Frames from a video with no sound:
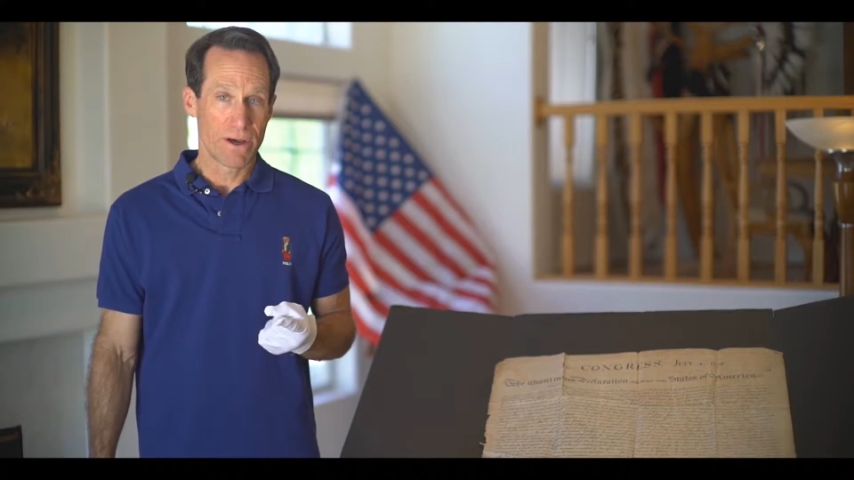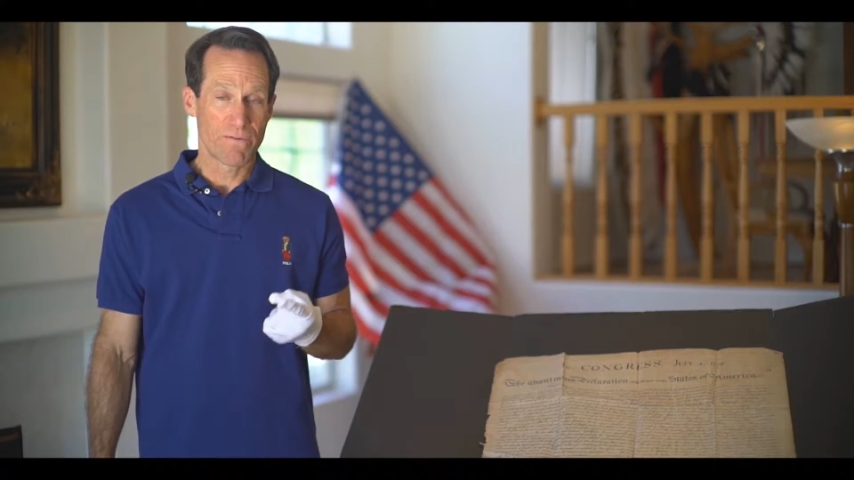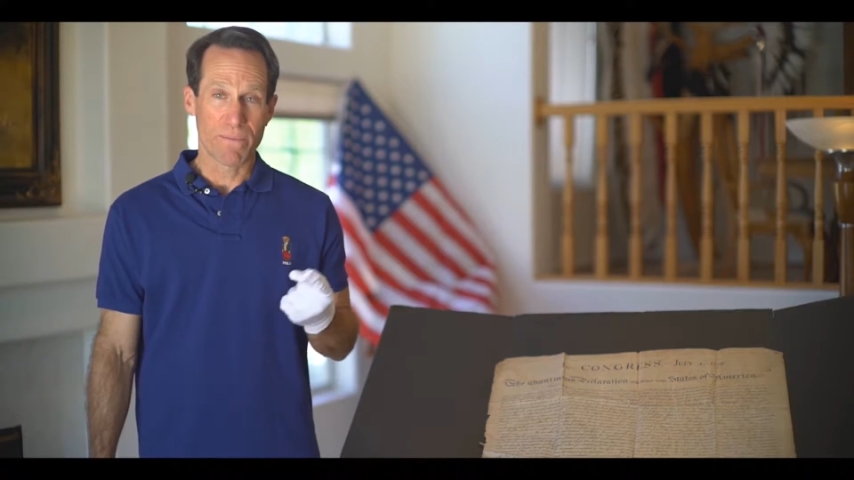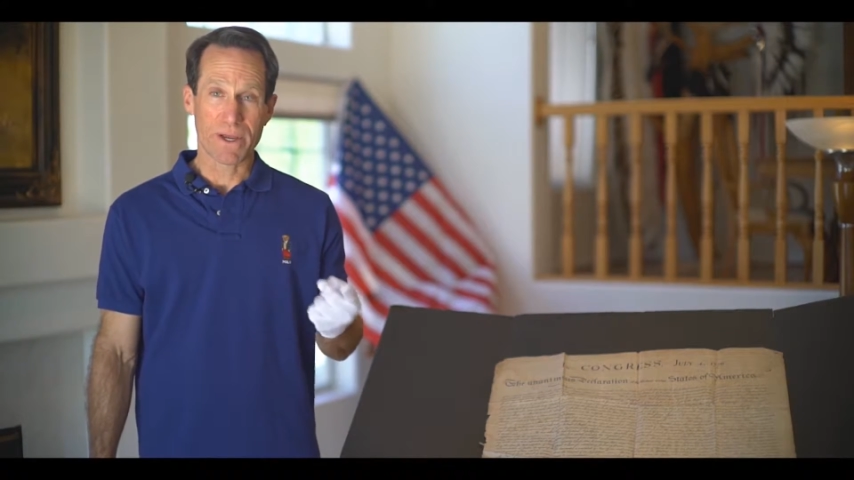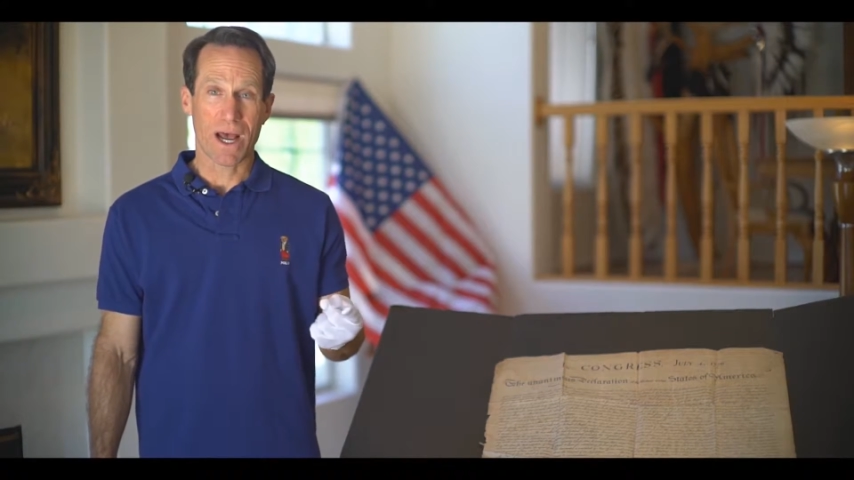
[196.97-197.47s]

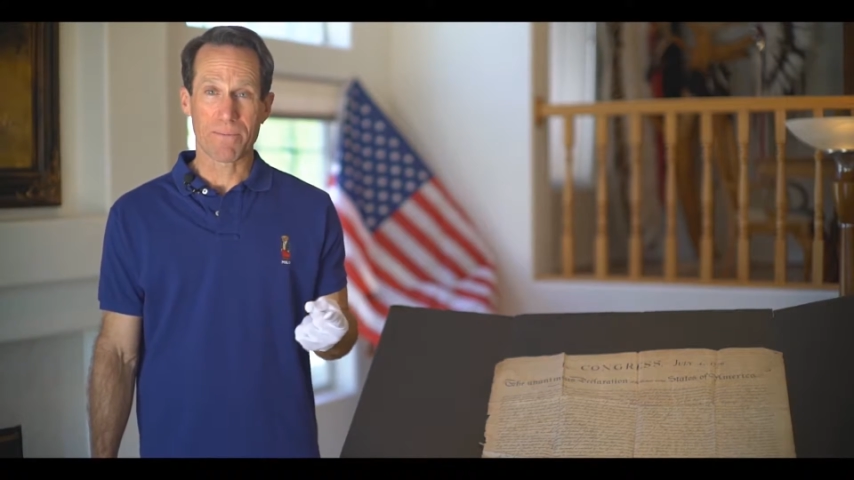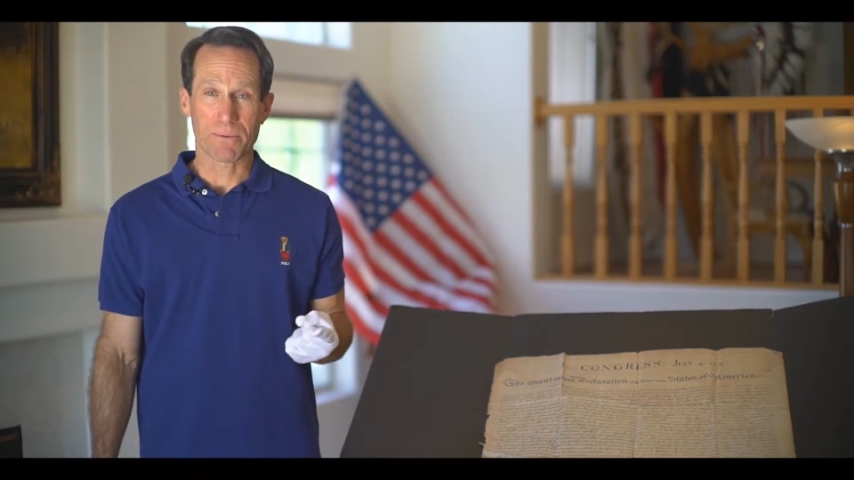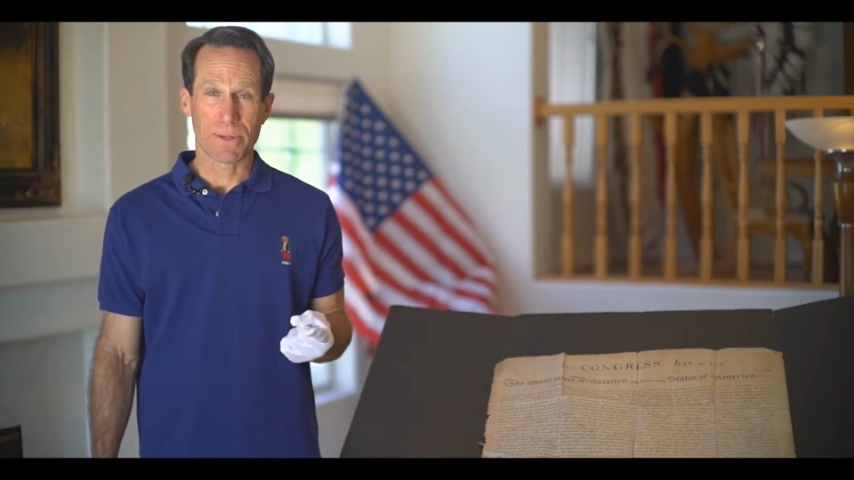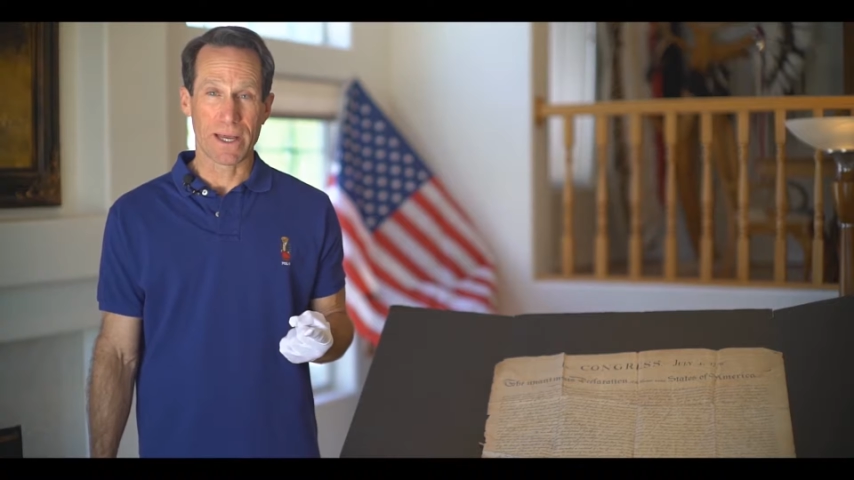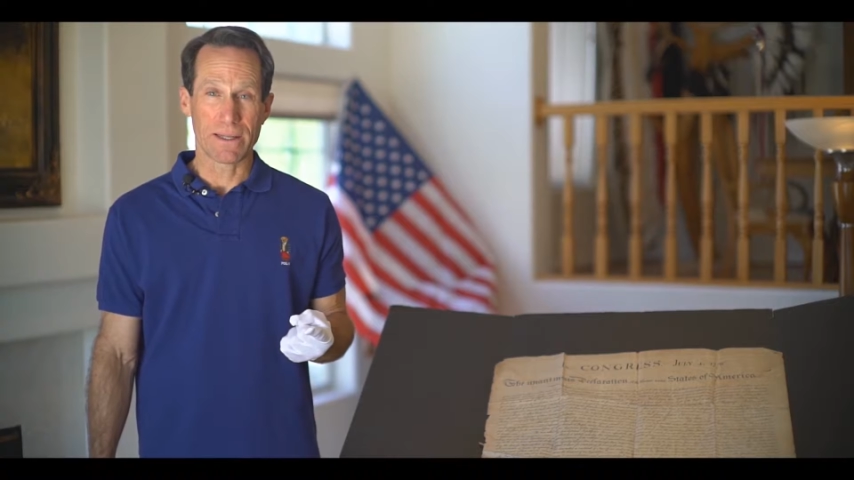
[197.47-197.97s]
From the copper
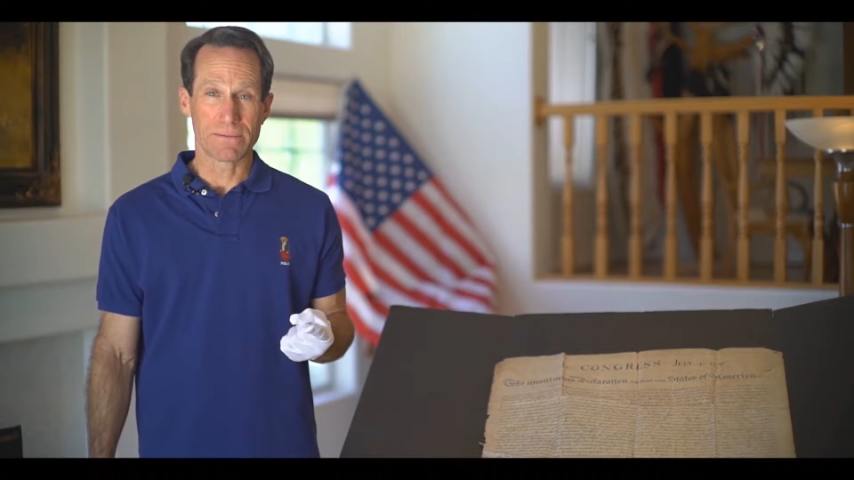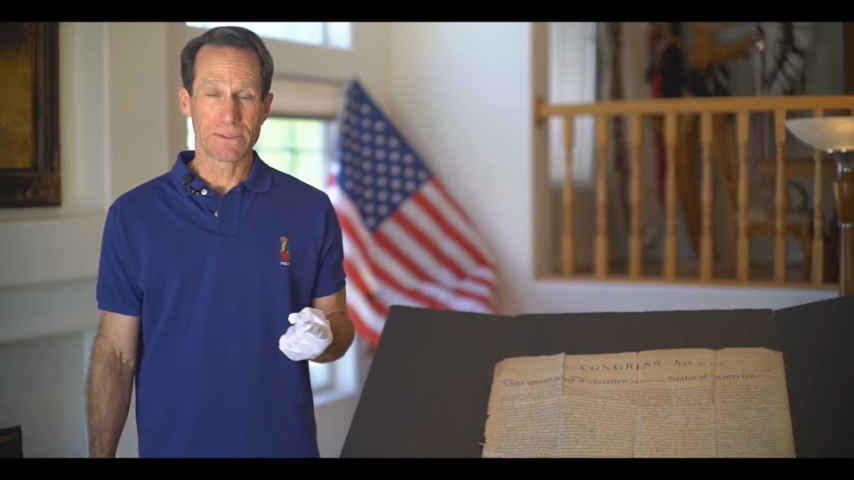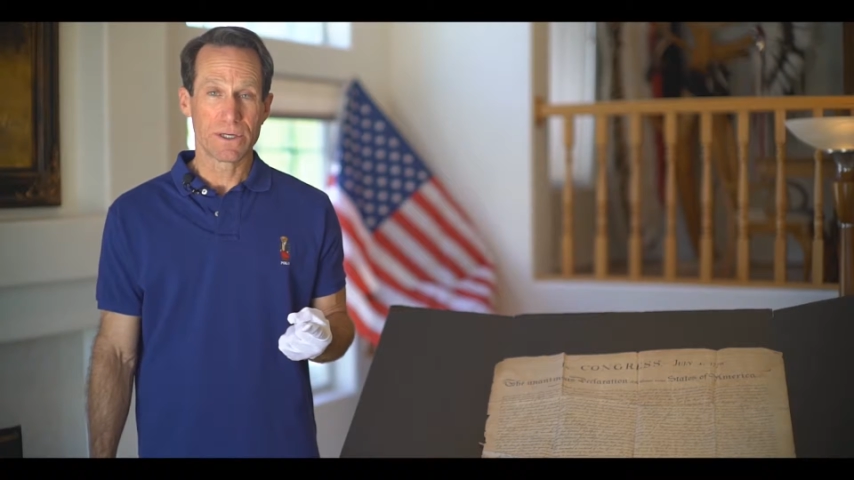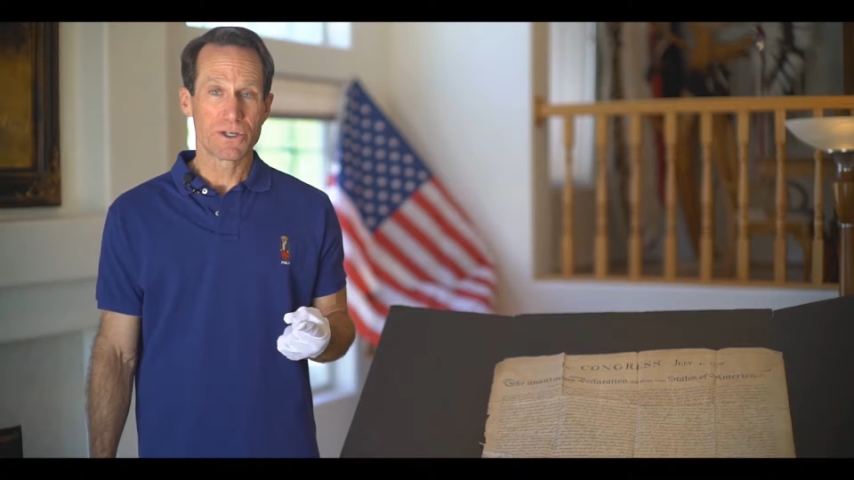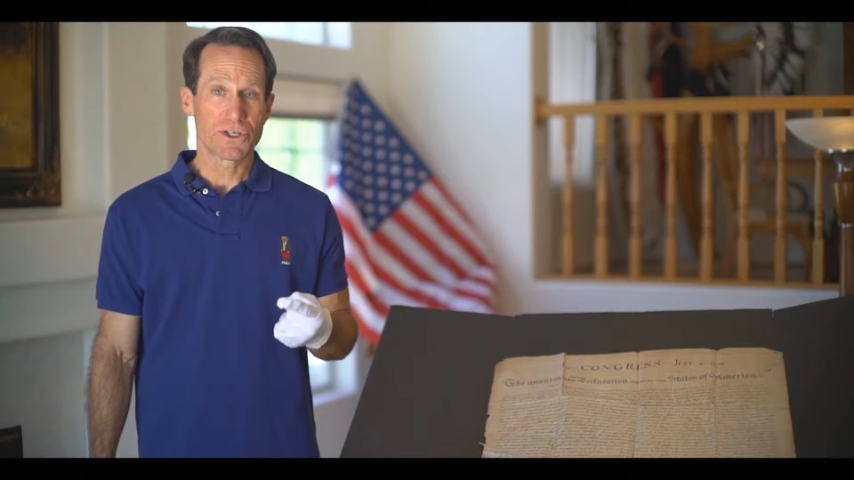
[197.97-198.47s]
plate,
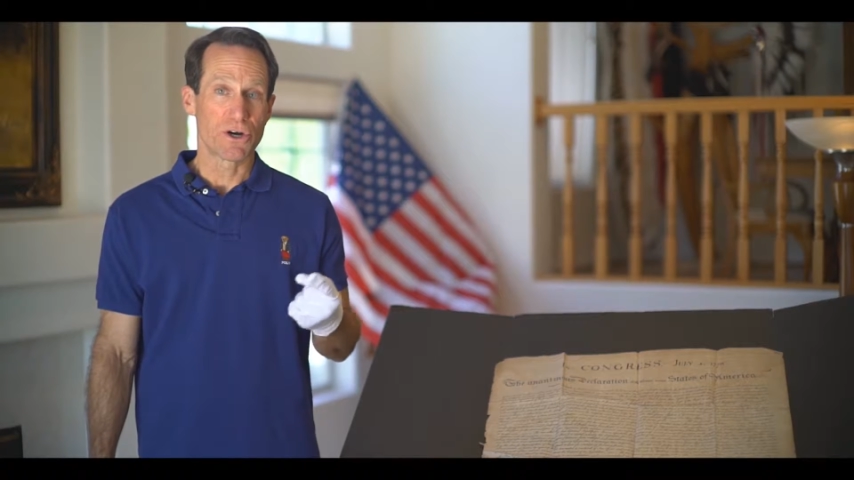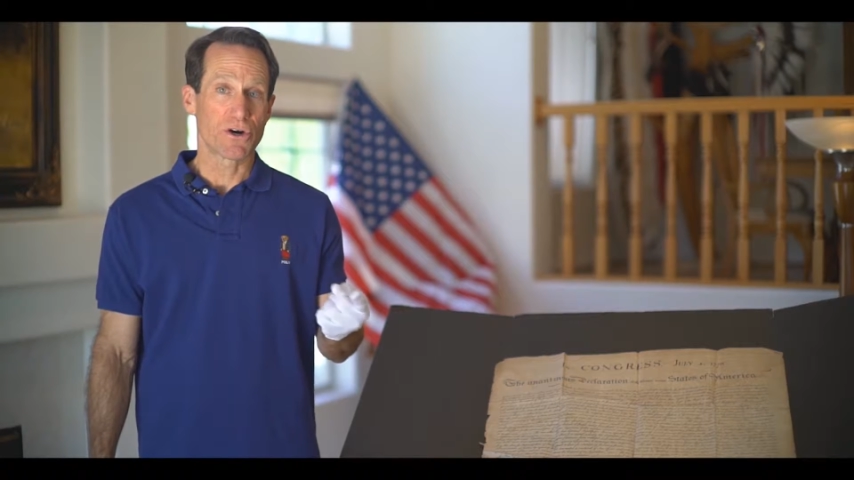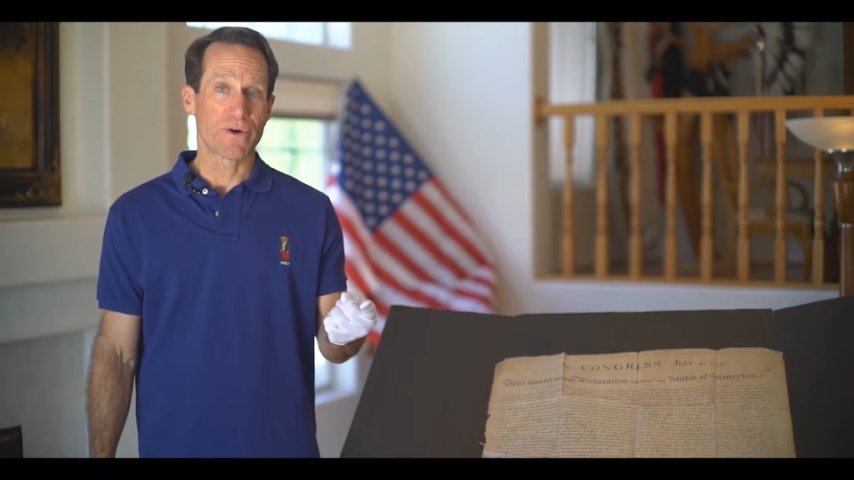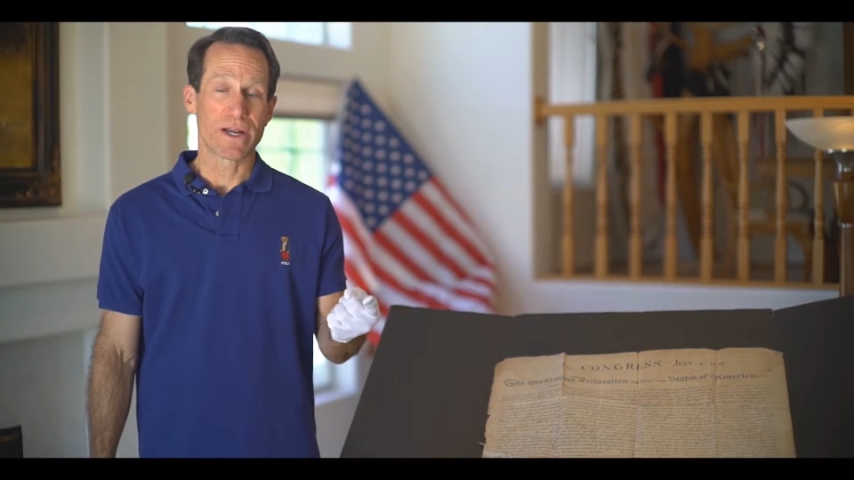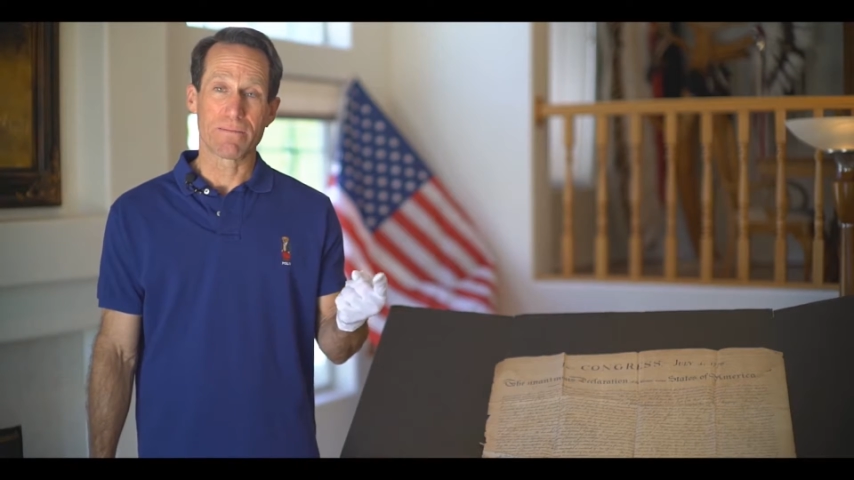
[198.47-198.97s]
Stone
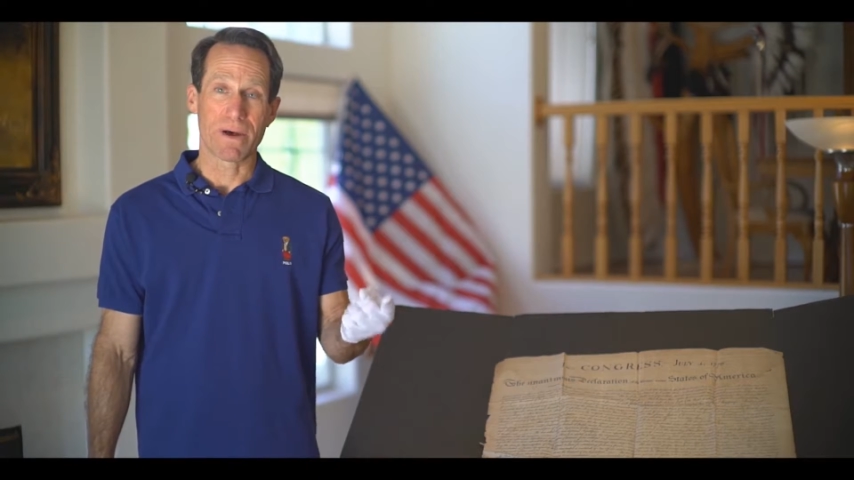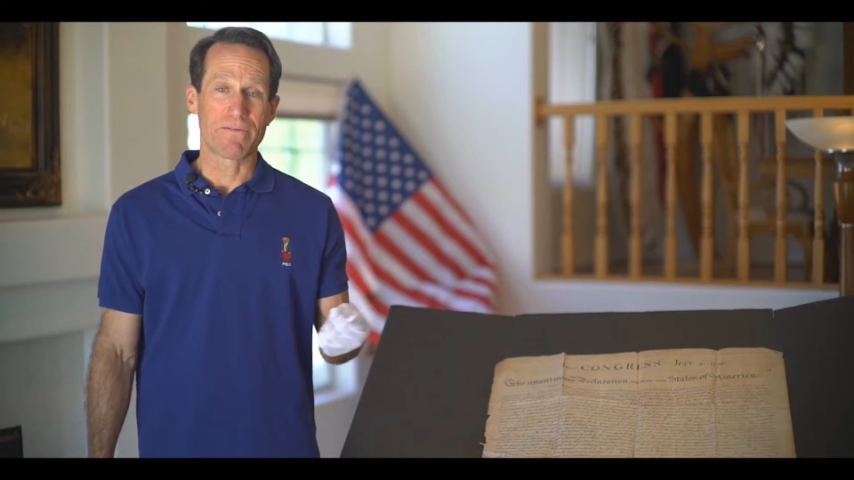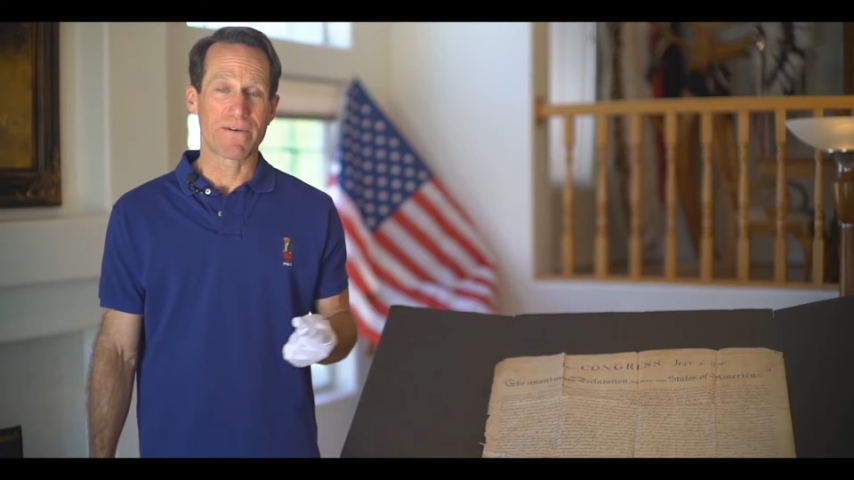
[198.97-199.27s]
created my